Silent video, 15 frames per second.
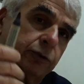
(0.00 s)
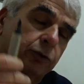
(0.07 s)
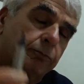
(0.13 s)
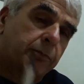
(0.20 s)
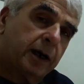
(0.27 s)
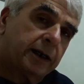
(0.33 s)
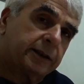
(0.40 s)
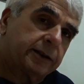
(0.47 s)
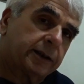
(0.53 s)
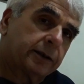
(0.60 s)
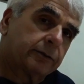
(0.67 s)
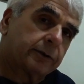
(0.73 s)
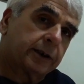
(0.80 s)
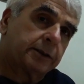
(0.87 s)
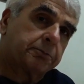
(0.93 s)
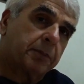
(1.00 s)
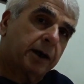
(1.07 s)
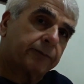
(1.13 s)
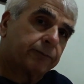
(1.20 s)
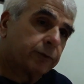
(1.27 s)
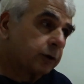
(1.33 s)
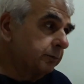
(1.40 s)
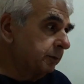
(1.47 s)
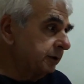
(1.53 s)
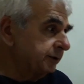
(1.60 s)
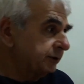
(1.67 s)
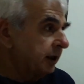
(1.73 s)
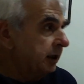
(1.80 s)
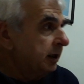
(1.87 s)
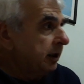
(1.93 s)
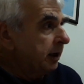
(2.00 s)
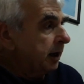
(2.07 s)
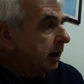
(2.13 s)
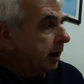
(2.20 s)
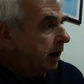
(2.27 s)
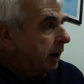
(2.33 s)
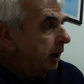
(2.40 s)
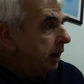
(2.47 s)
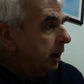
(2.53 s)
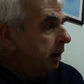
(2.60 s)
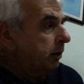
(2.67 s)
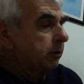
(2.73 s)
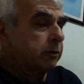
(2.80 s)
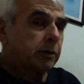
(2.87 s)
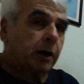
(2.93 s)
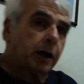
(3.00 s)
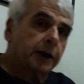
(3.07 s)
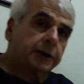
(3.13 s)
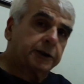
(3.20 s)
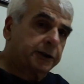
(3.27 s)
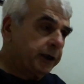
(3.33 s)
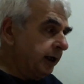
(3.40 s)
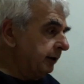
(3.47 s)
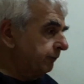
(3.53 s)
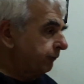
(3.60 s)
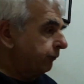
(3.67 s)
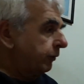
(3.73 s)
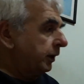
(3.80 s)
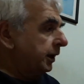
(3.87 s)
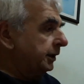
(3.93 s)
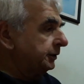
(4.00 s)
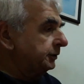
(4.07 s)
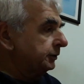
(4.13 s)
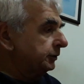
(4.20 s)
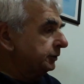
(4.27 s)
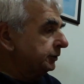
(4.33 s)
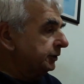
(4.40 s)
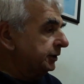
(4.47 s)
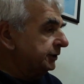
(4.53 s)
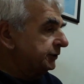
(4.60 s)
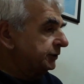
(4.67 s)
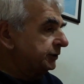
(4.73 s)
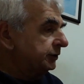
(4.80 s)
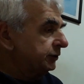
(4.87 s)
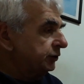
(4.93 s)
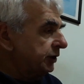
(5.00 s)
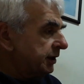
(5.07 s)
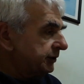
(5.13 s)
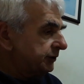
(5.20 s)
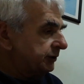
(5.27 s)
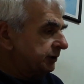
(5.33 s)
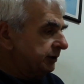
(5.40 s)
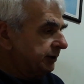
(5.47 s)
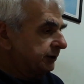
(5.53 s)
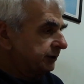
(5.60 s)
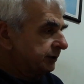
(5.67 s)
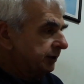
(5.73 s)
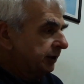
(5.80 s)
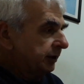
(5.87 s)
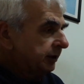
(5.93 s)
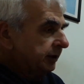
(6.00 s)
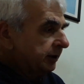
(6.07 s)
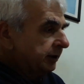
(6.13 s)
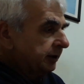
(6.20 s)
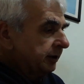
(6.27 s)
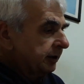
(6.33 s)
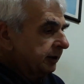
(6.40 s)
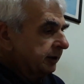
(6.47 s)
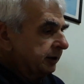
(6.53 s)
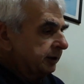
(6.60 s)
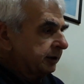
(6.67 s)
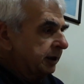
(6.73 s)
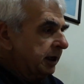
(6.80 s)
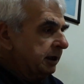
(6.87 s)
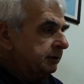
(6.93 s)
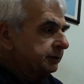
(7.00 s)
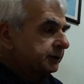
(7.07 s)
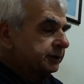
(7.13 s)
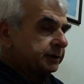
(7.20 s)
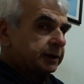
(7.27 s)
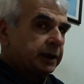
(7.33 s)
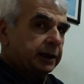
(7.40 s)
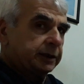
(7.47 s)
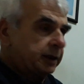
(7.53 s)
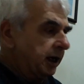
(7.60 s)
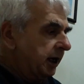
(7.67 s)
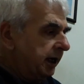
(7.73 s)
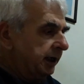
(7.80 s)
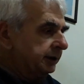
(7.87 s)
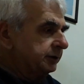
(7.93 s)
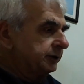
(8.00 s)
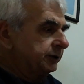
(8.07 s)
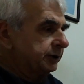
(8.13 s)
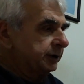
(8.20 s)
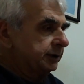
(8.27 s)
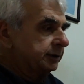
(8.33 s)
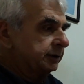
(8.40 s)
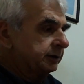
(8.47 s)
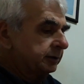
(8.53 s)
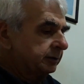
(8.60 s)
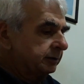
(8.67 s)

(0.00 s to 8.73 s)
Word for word: to my theorem, my formulas how I can find this, just this, ground state hydrogen